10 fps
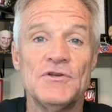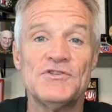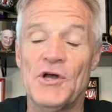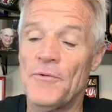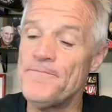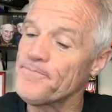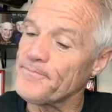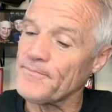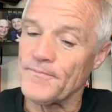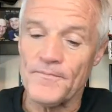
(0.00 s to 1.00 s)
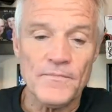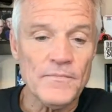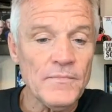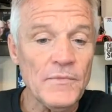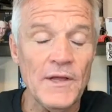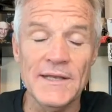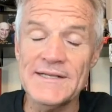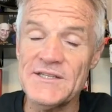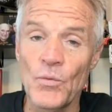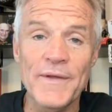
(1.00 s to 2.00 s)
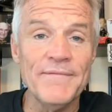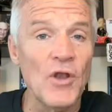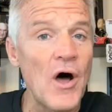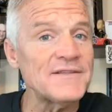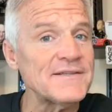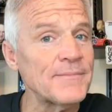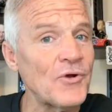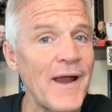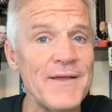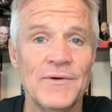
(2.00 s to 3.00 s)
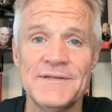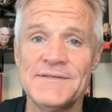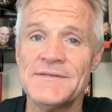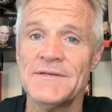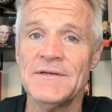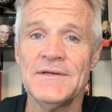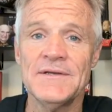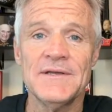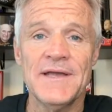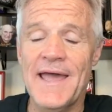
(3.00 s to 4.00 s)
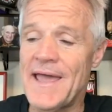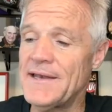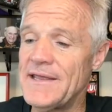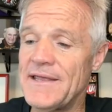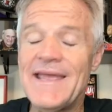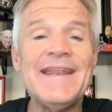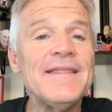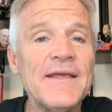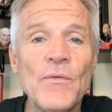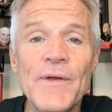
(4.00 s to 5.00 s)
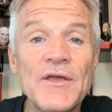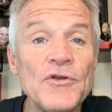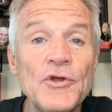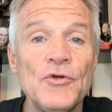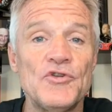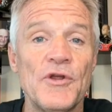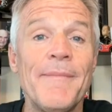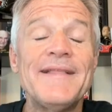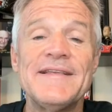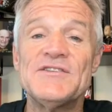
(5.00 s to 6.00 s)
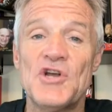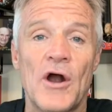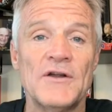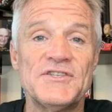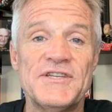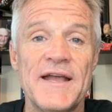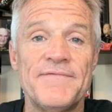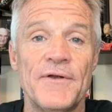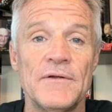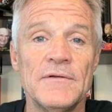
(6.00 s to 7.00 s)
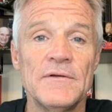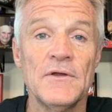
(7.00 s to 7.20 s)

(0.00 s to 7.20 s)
So listen, we've lost some great ones, and anything we can do to make these cars safer.